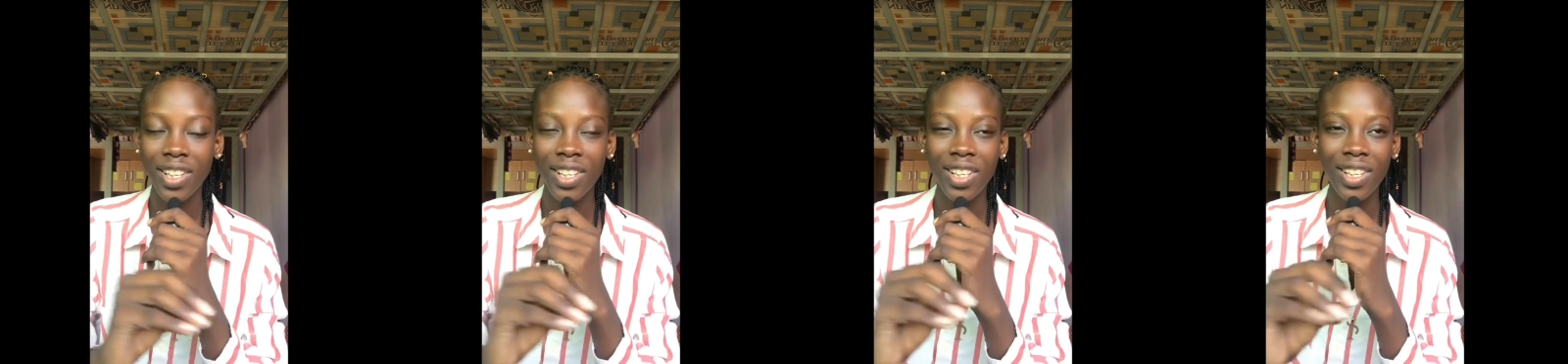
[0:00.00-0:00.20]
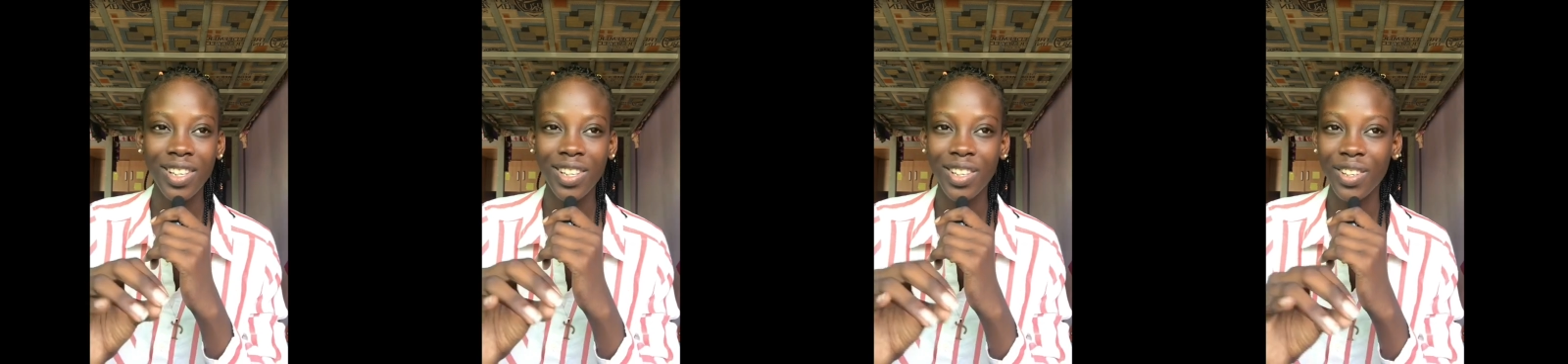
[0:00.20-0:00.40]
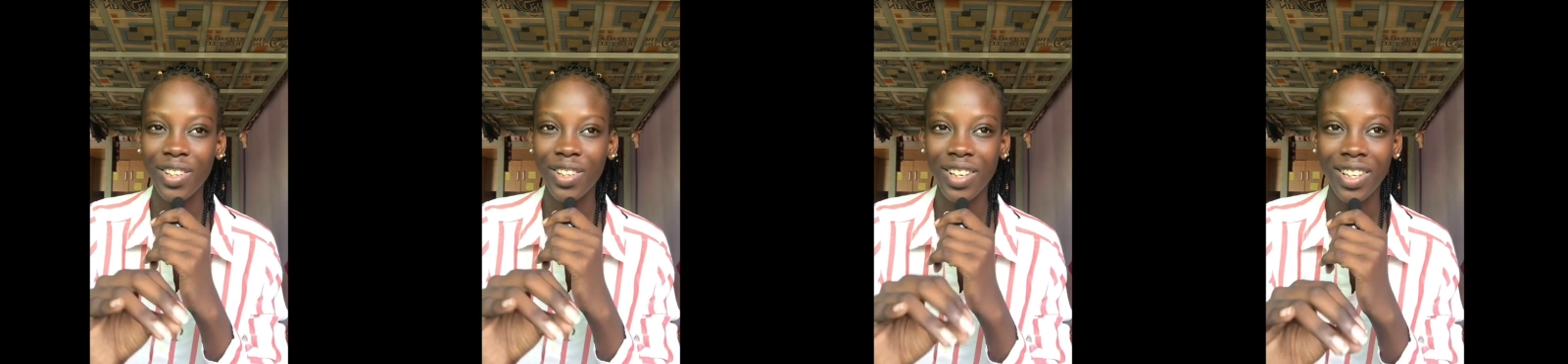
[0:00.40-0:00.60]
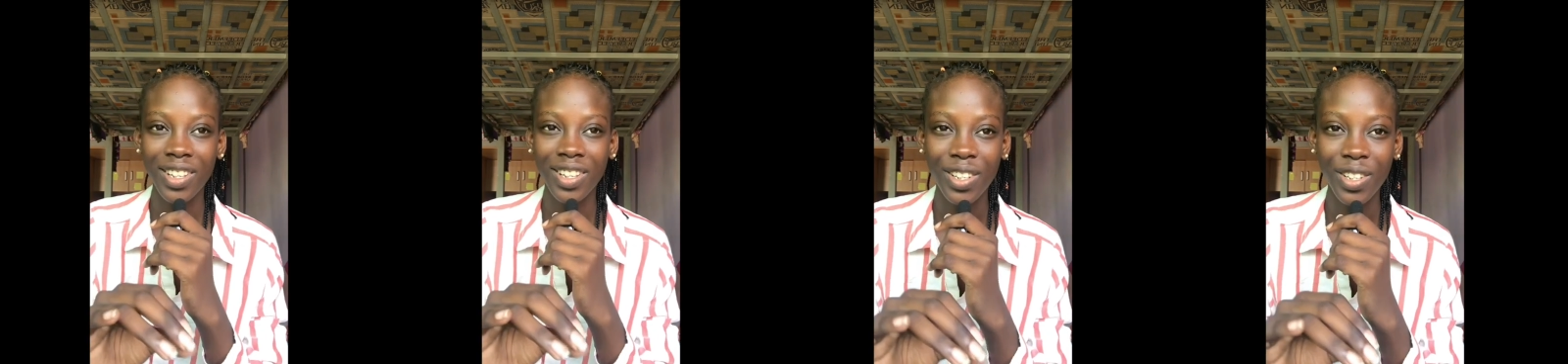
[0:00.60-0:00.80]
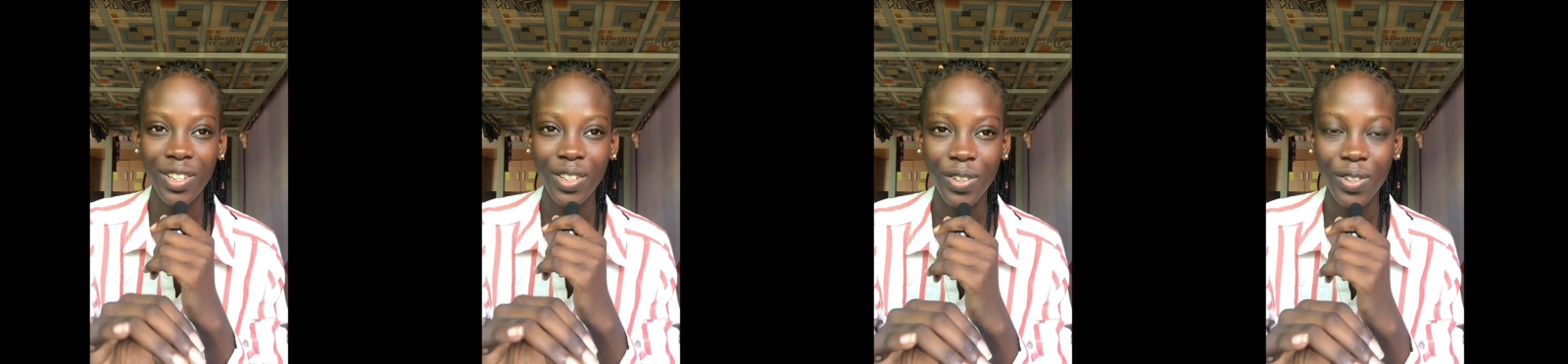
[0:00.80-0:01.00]
anything you
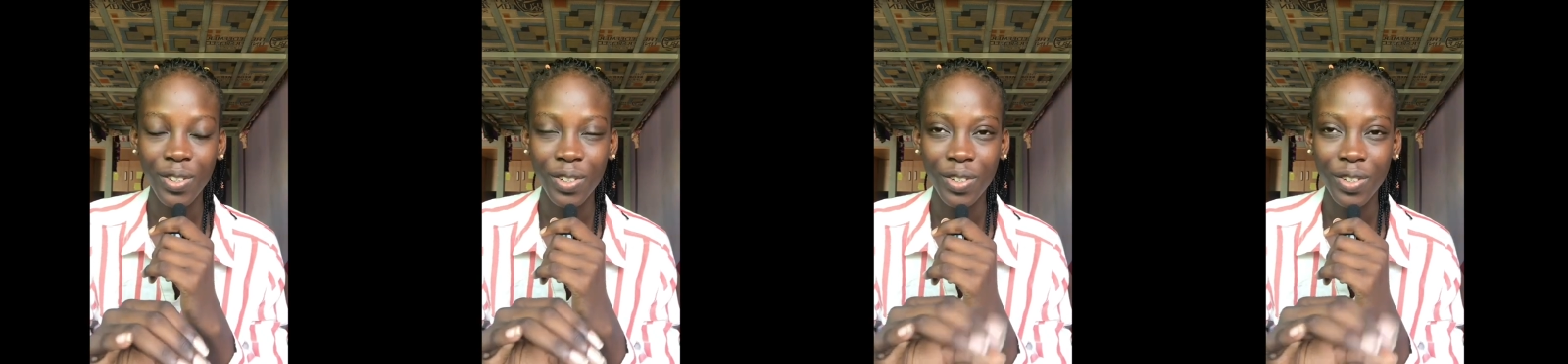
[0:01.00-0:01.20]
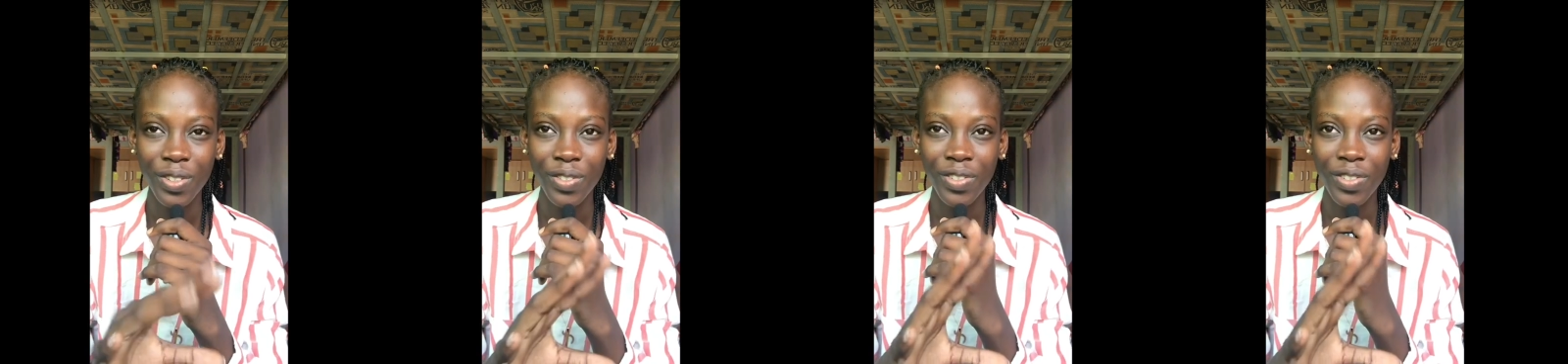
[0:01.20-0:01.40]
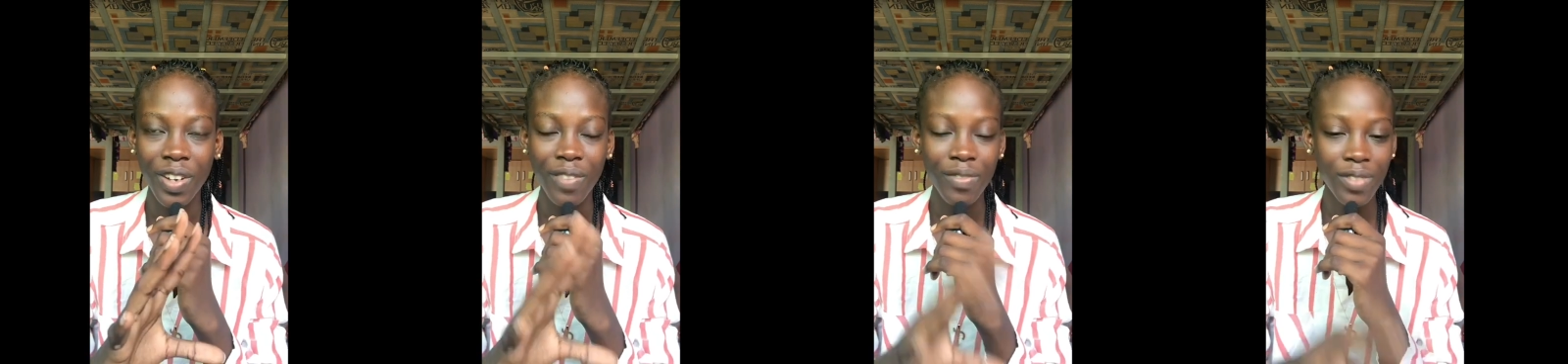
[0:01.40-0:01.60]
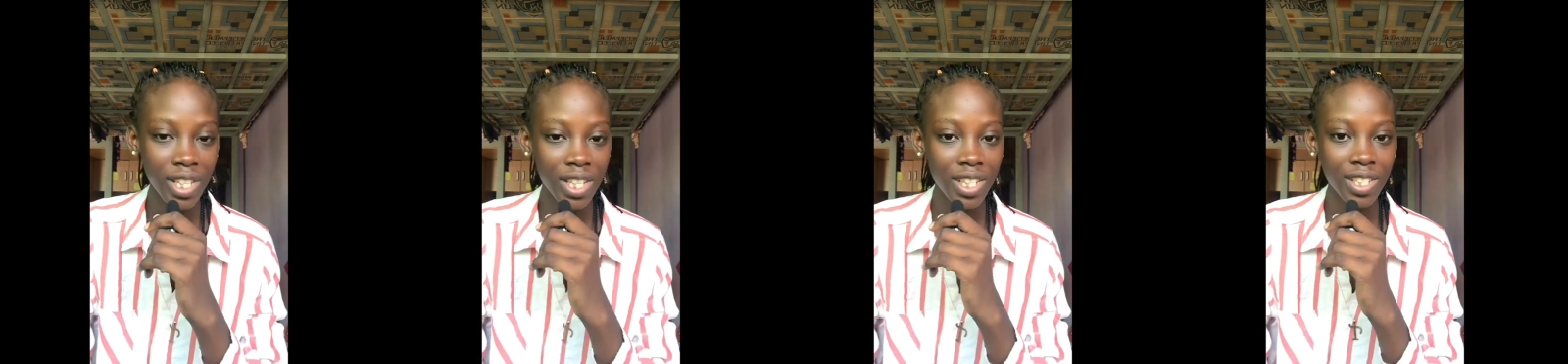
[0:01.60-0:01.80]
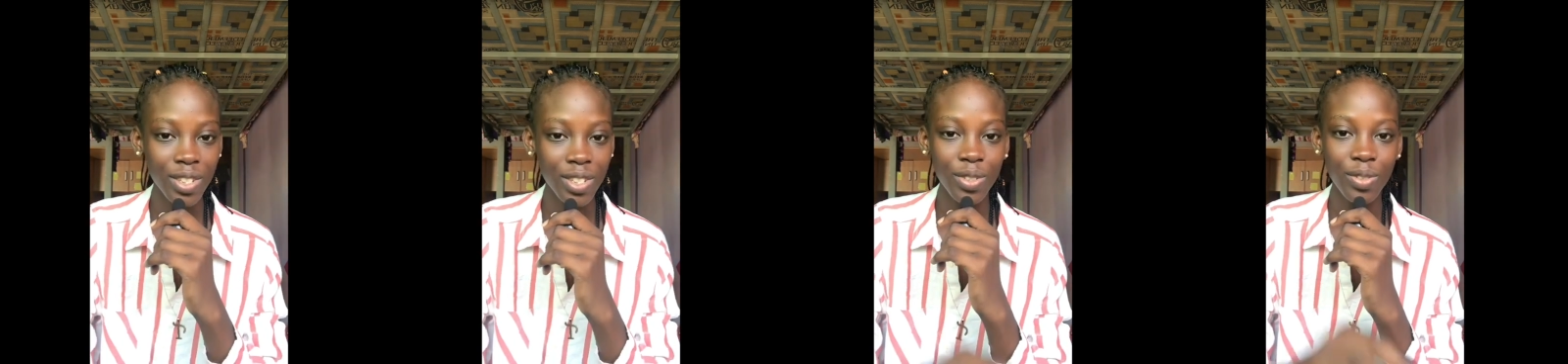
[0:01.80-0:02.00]
can think of. I'm
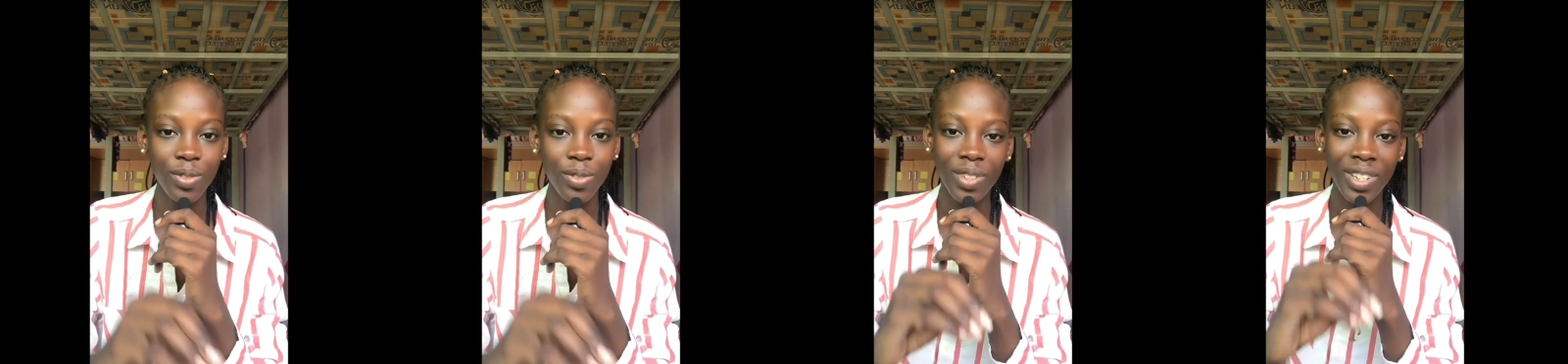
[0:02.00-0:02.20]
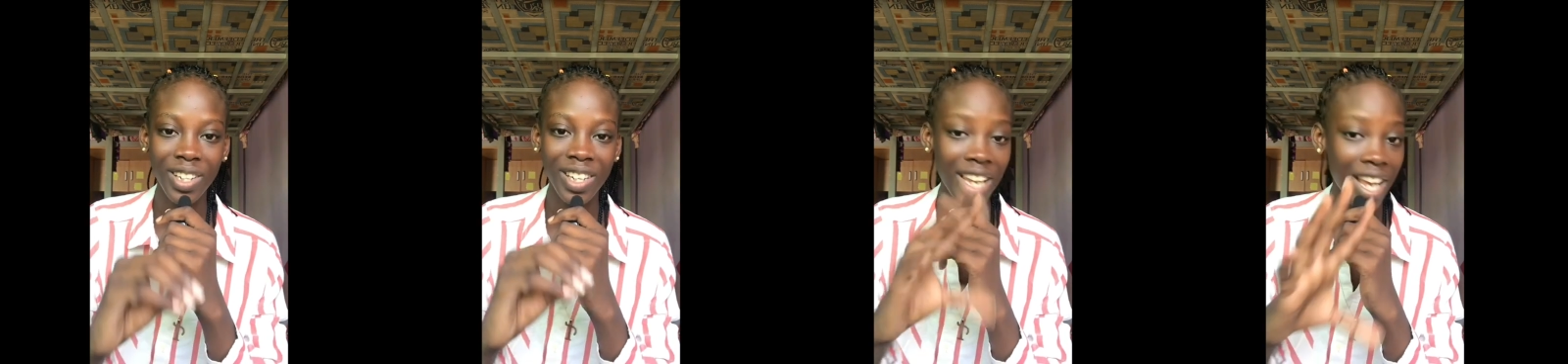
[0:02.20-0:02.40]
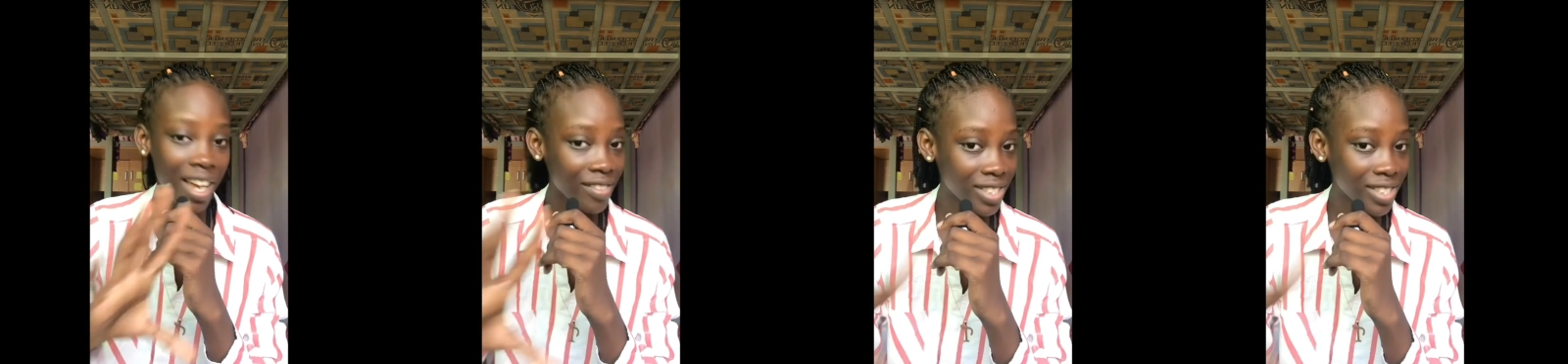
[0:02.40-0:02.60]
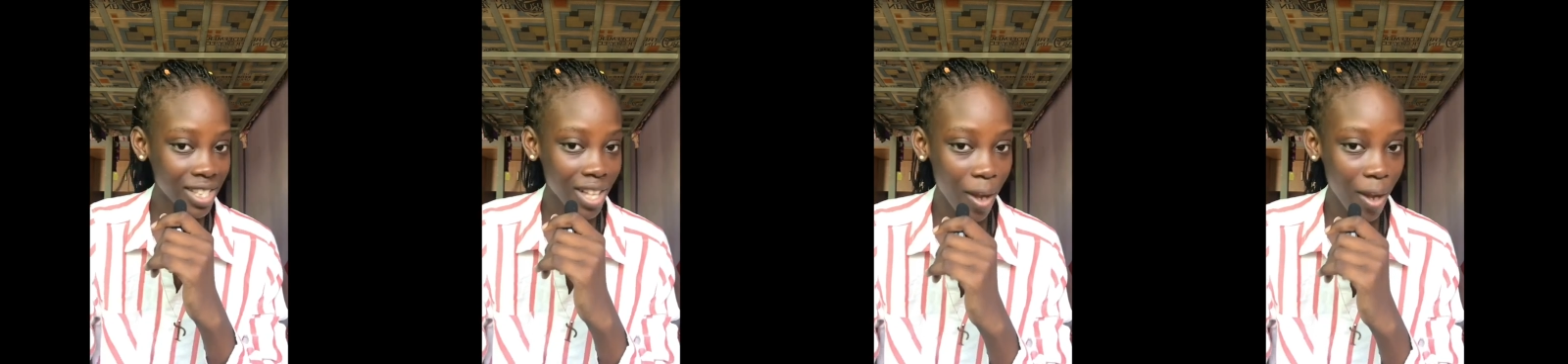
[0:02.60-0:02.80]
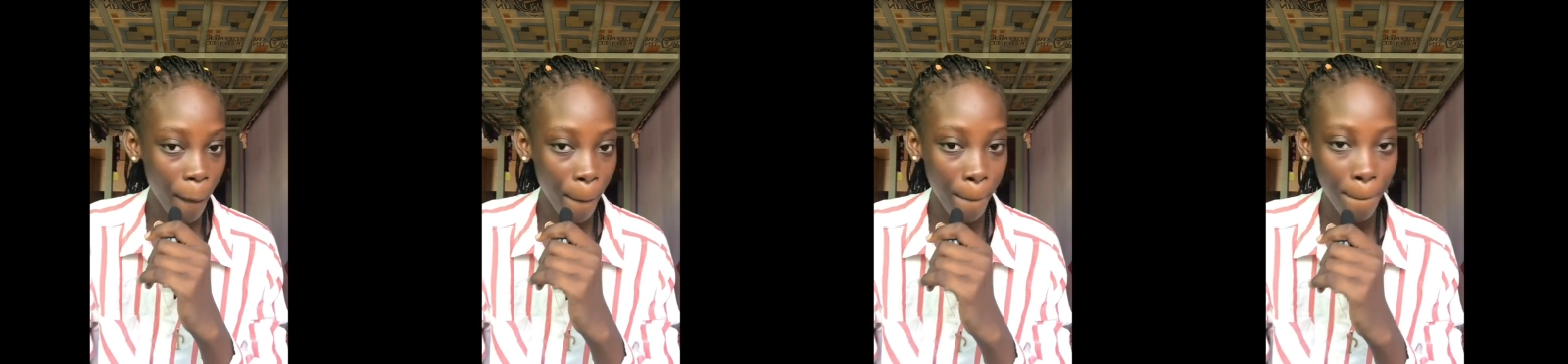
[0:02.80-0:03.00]
telling you, lifestyle.